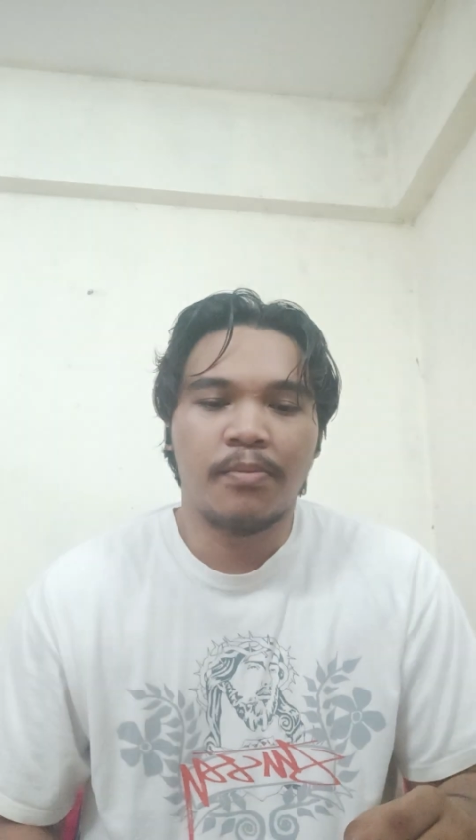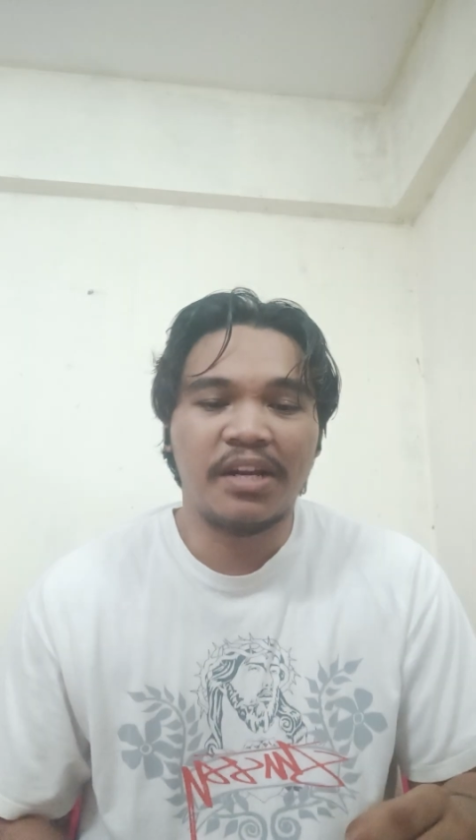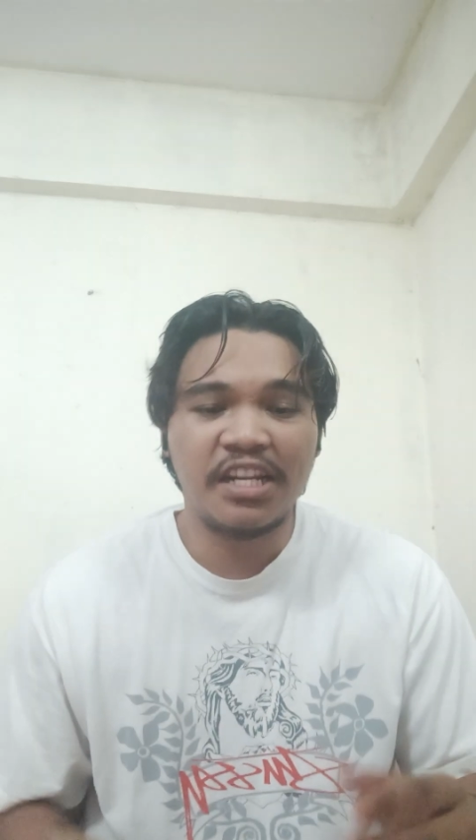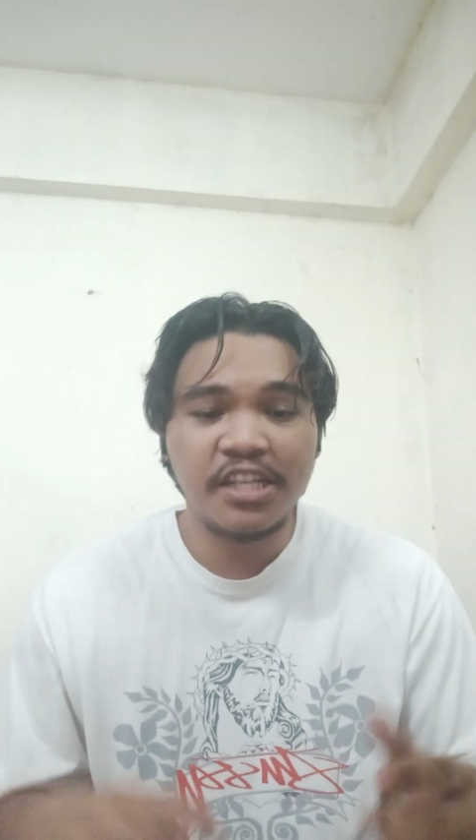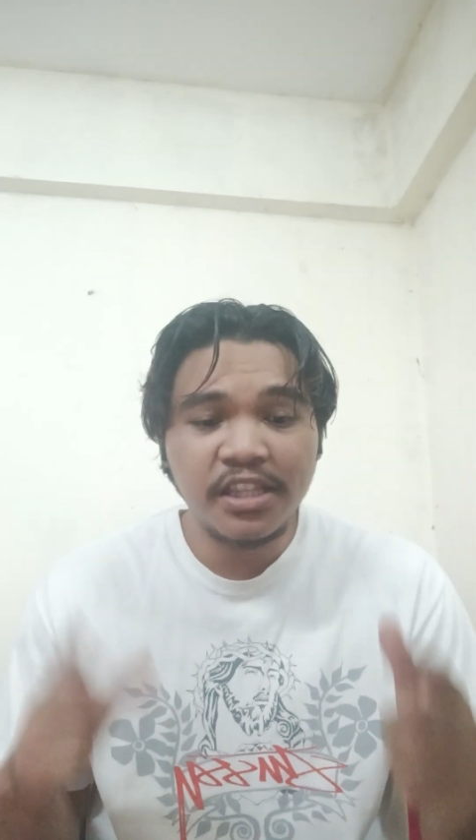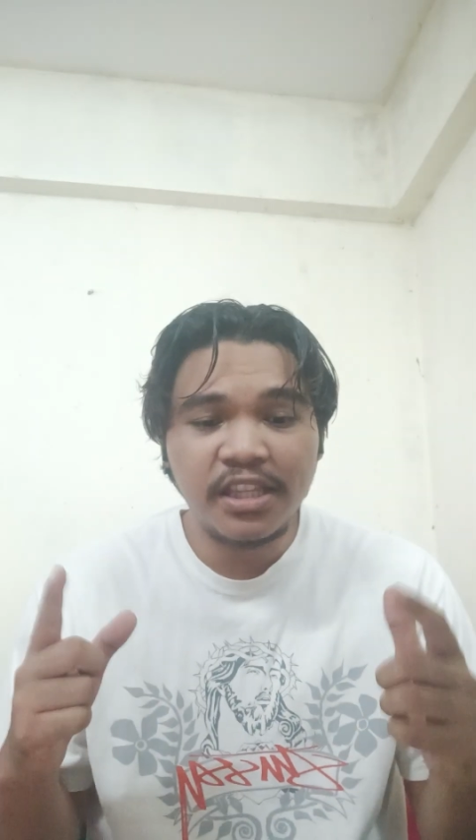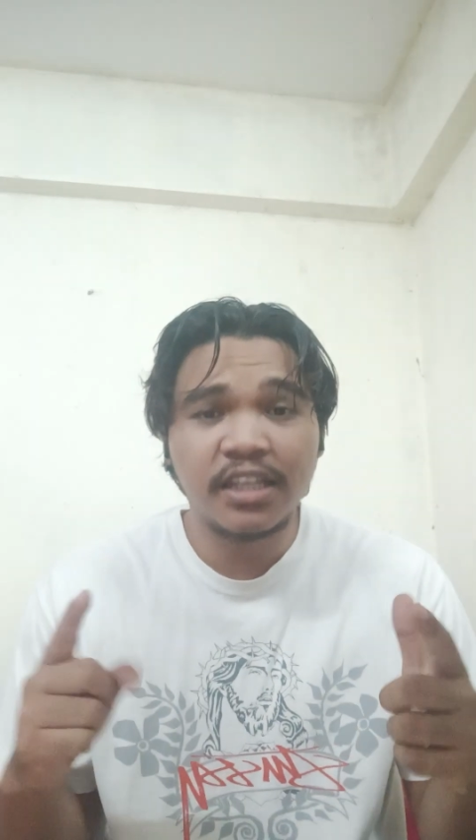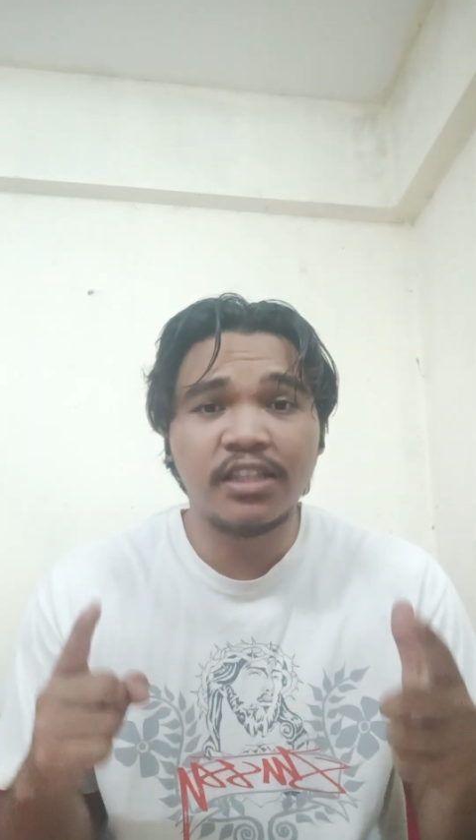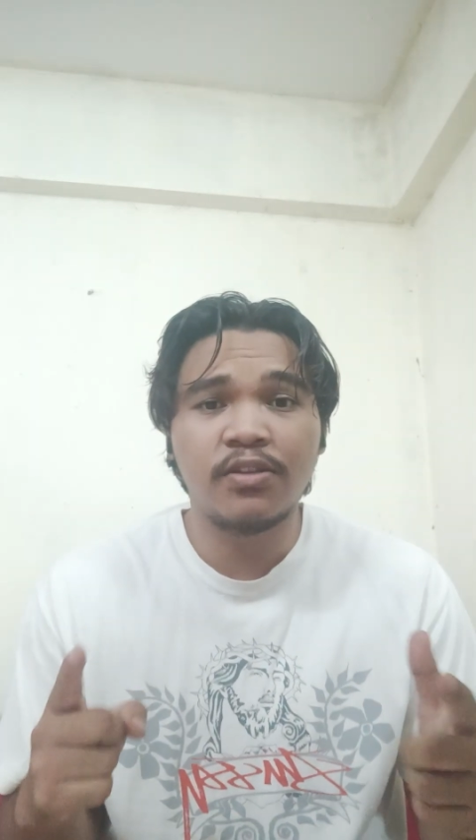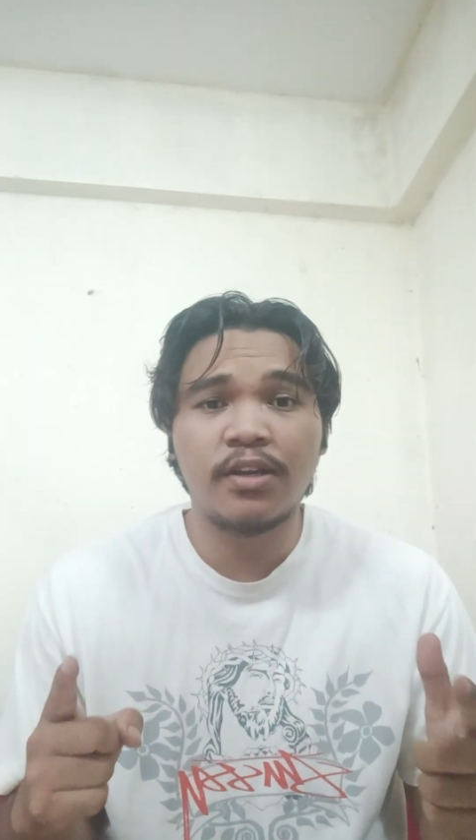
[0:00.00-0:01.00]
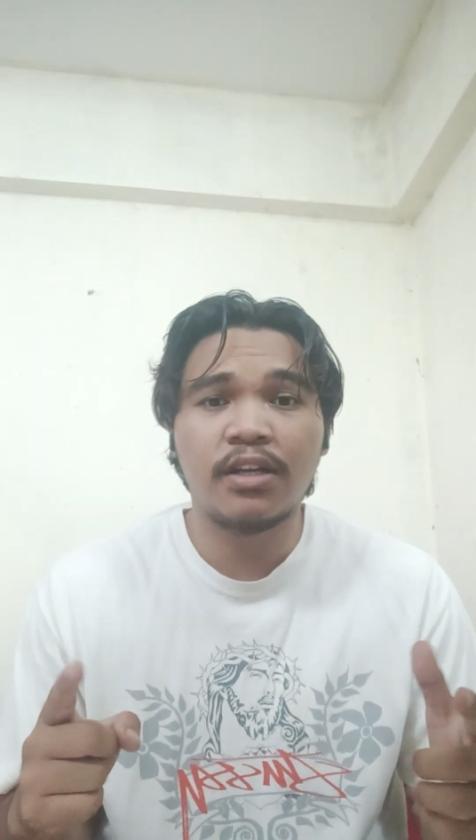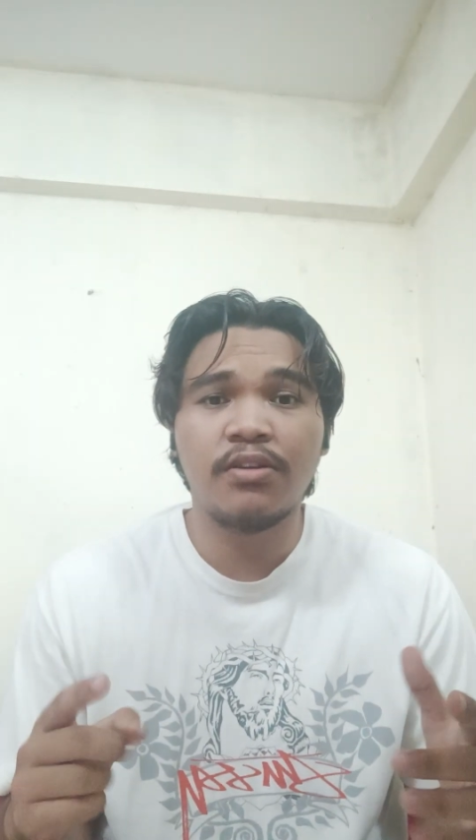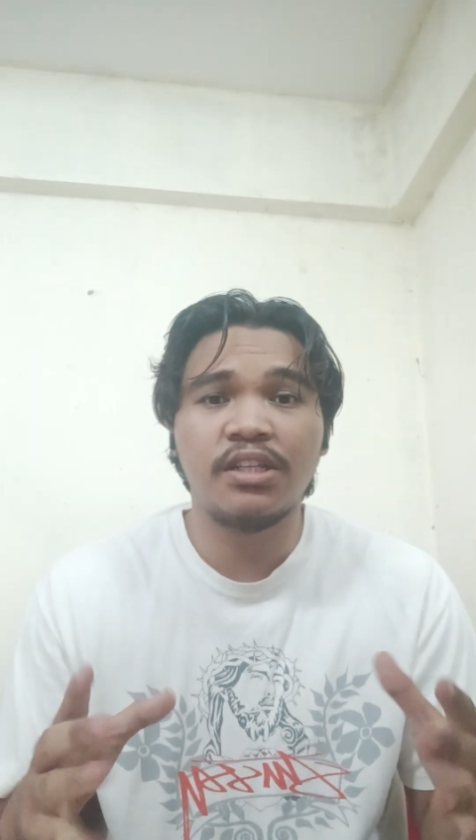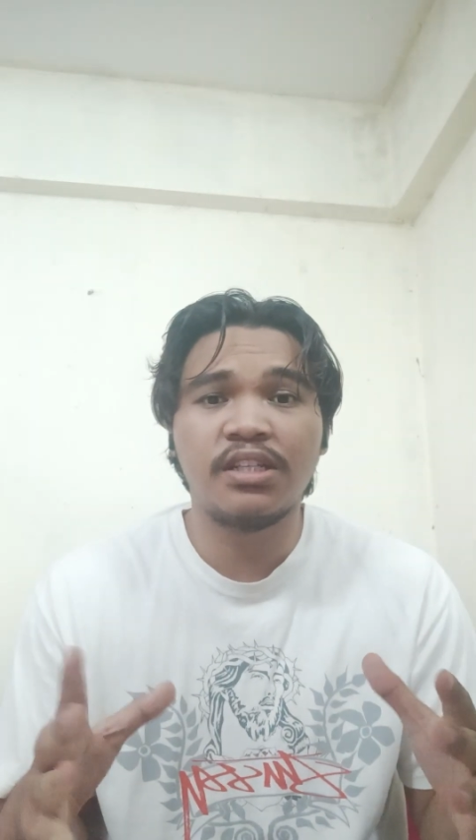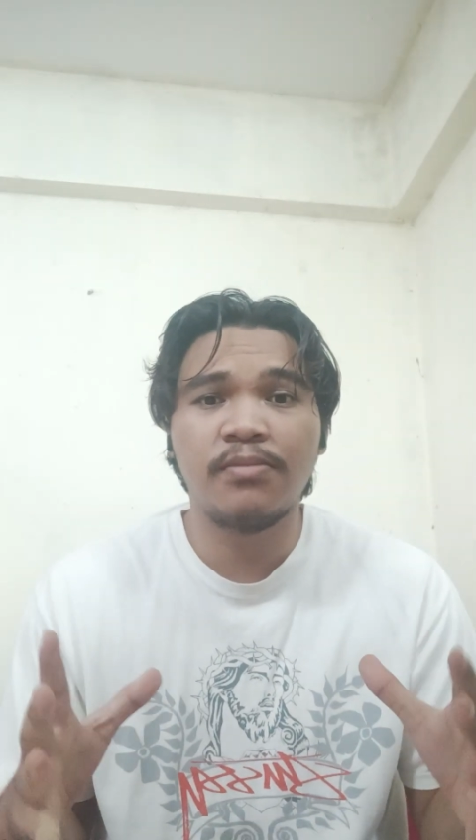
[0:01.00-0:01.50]
But they didn't take into
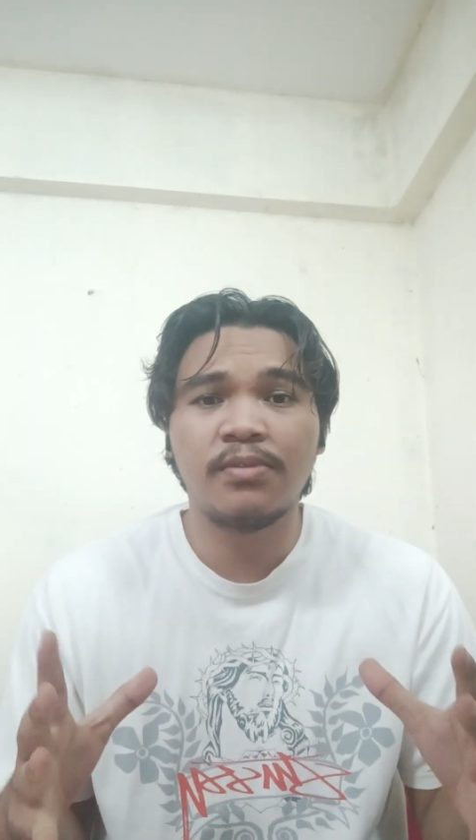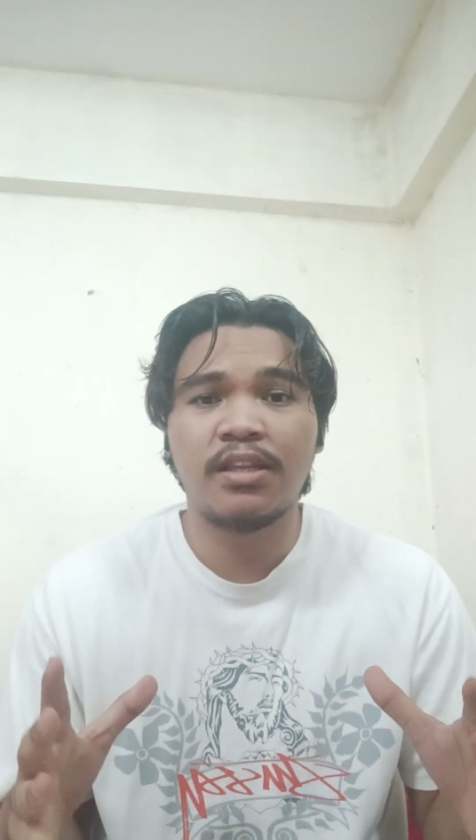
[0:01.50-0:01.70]
account the ship's